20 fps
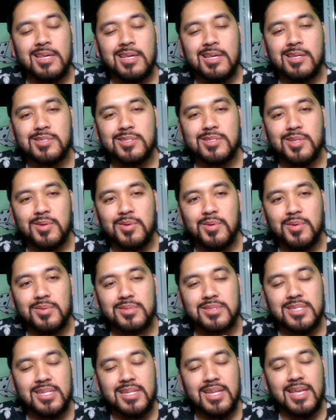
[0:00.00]
So
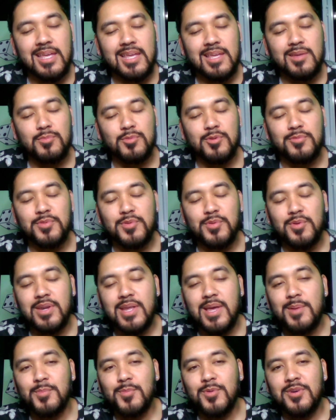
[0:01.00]
today reviewing
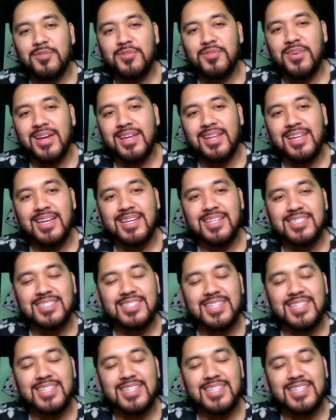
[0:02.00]
M1 Finance.